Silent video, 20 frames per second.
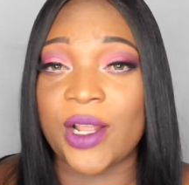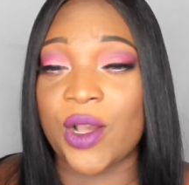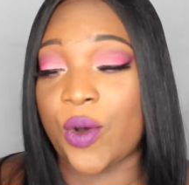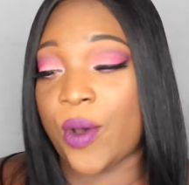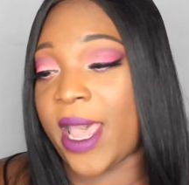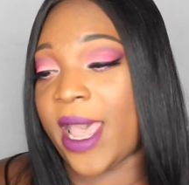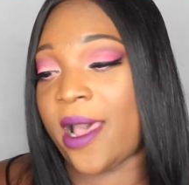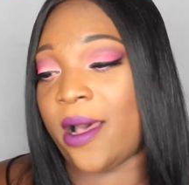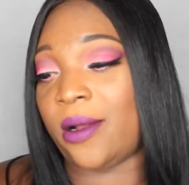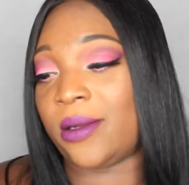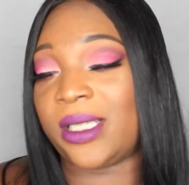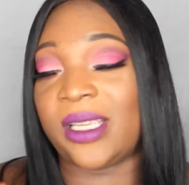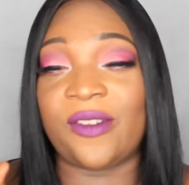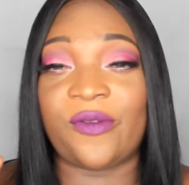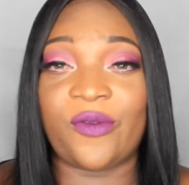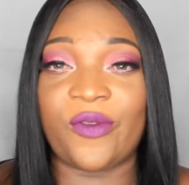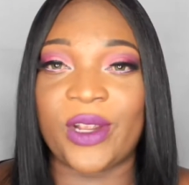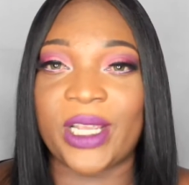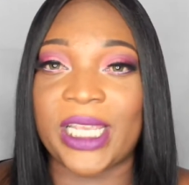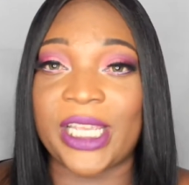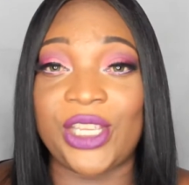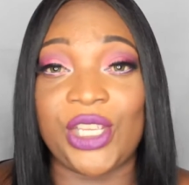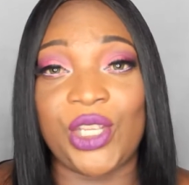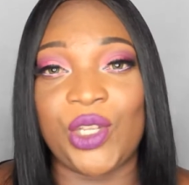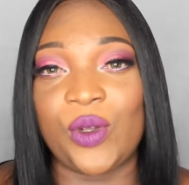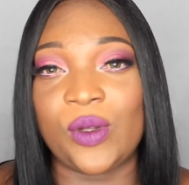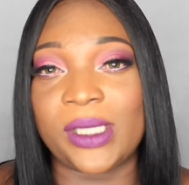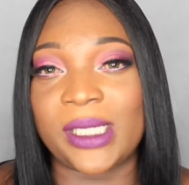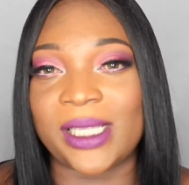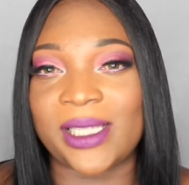know how to freaking
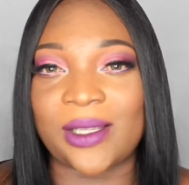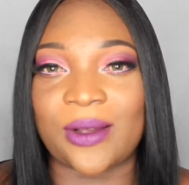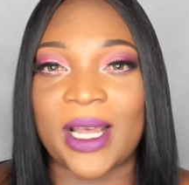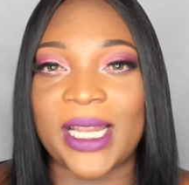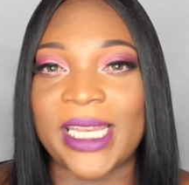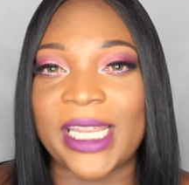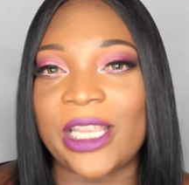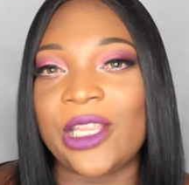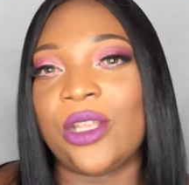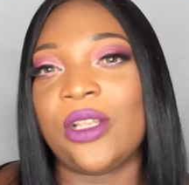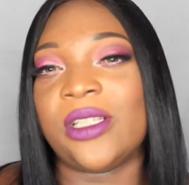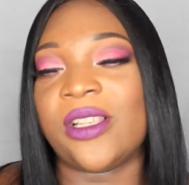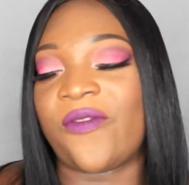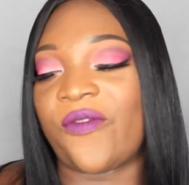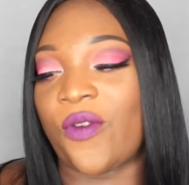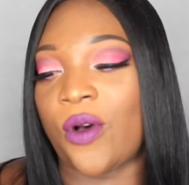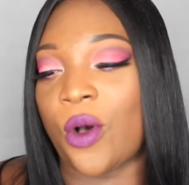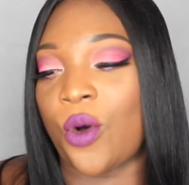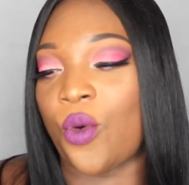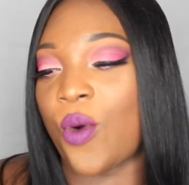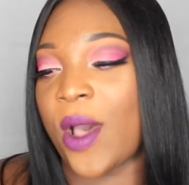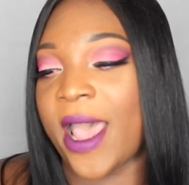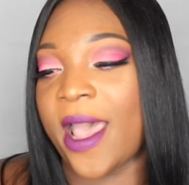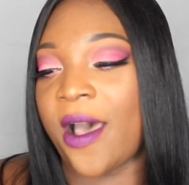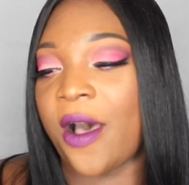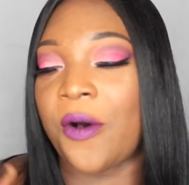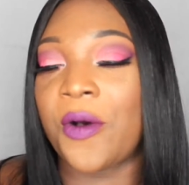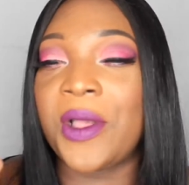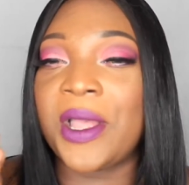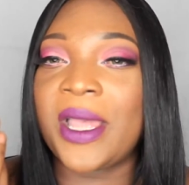use it, so I didn't use it for a
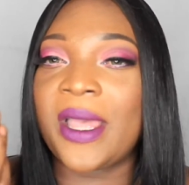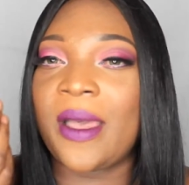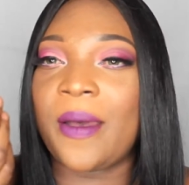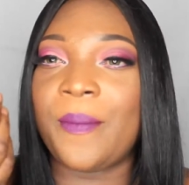while.